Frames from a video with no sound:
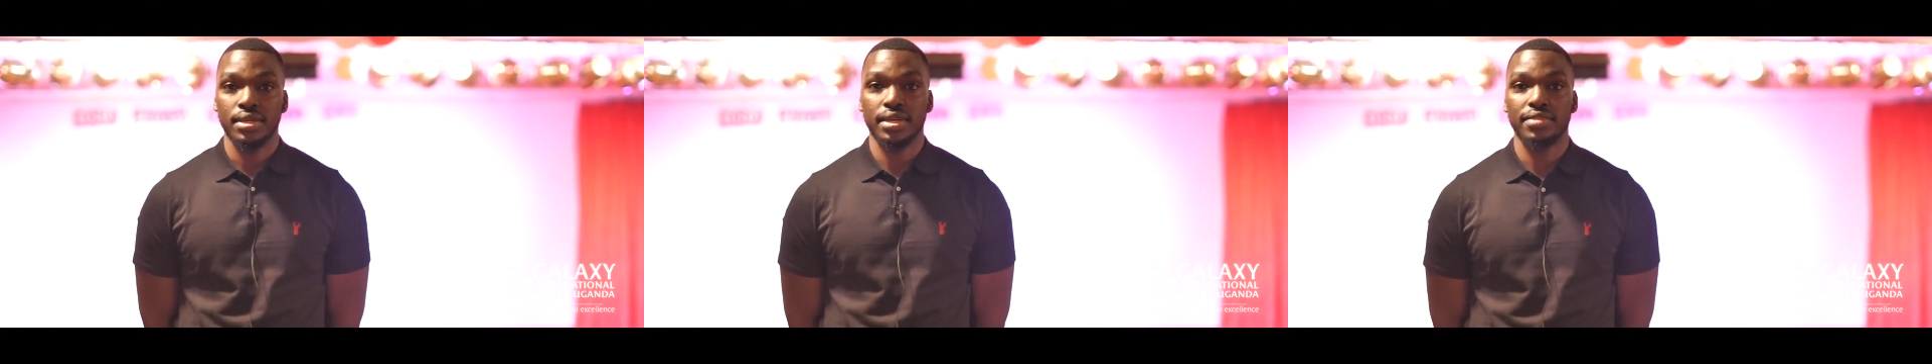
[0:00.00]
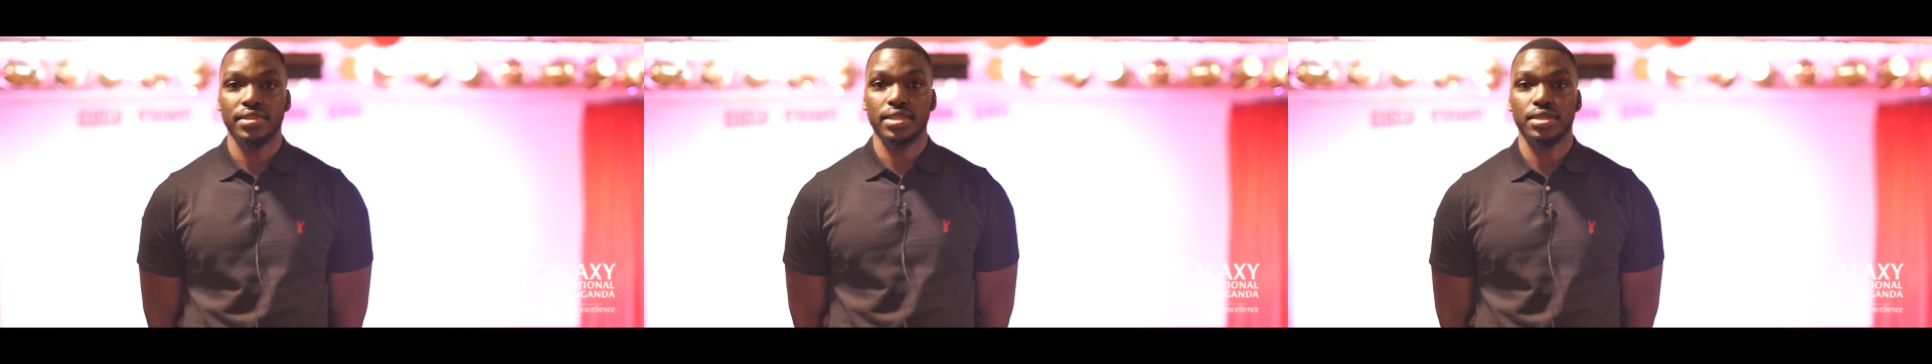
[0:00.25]

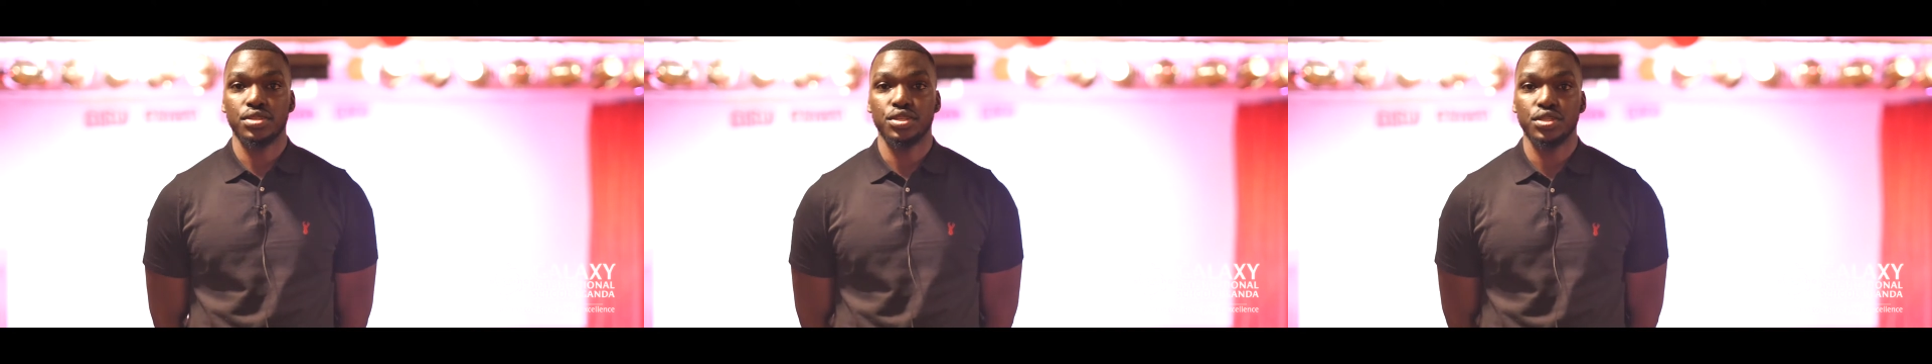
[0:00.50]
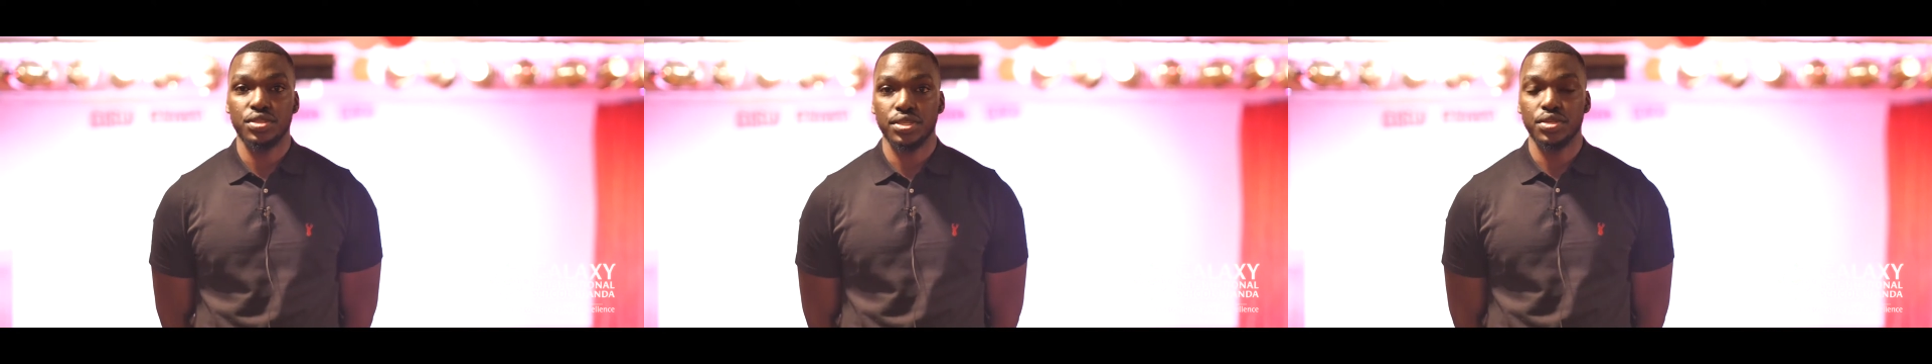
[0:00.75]
given they're
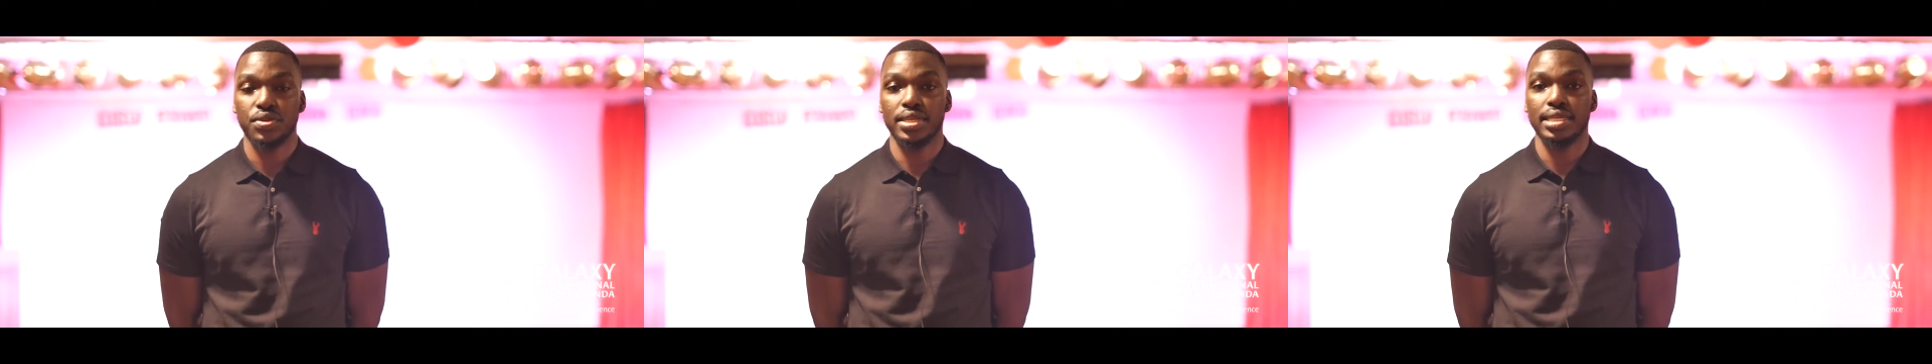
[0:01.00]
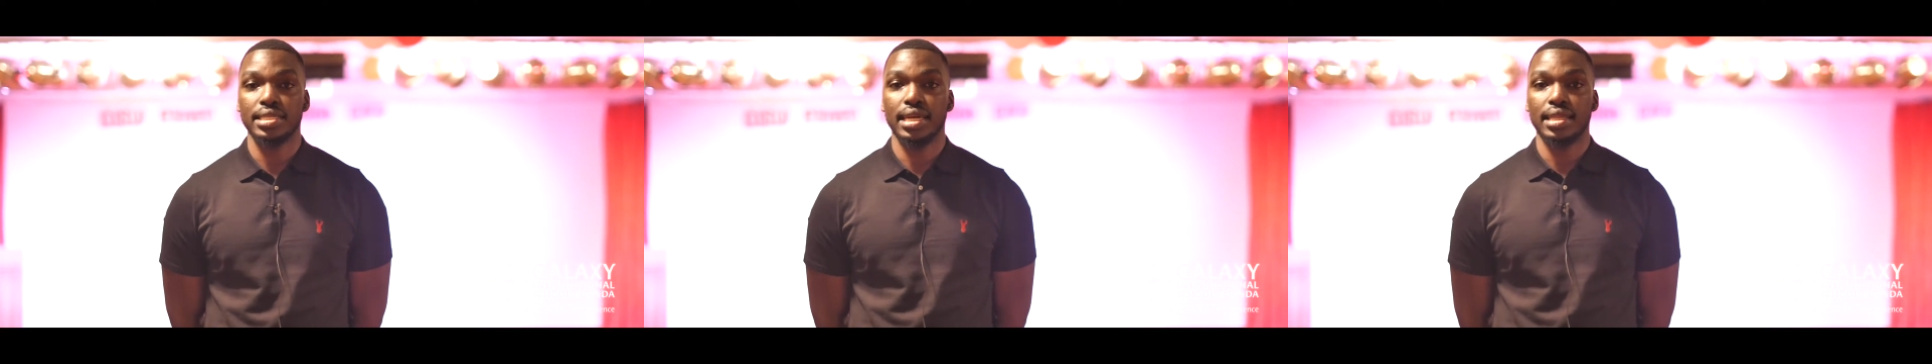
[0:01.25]
introducing new
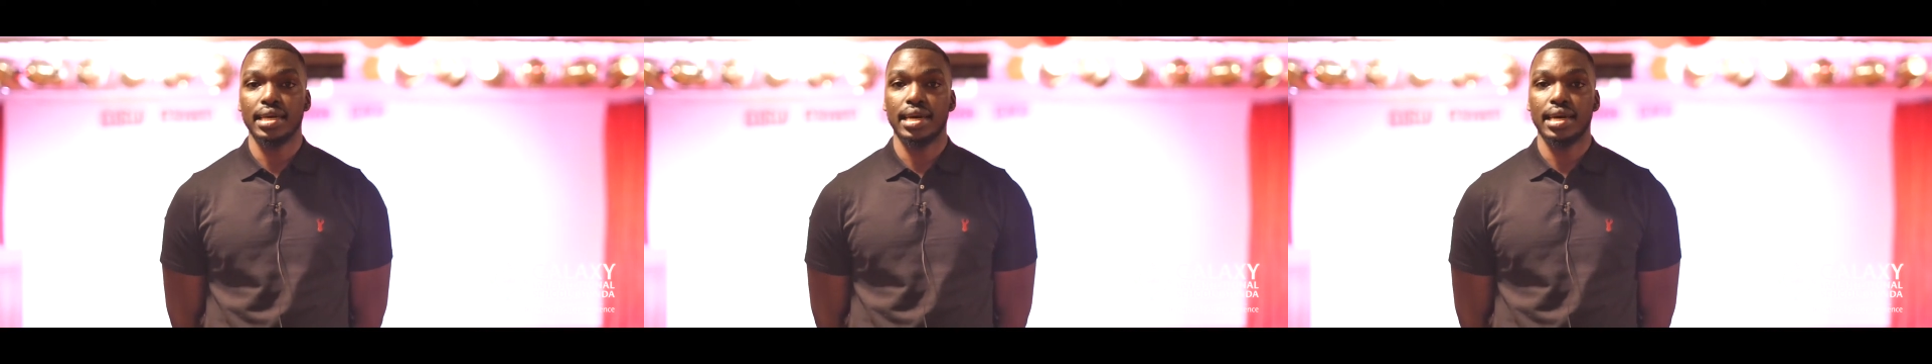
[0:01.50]
things like the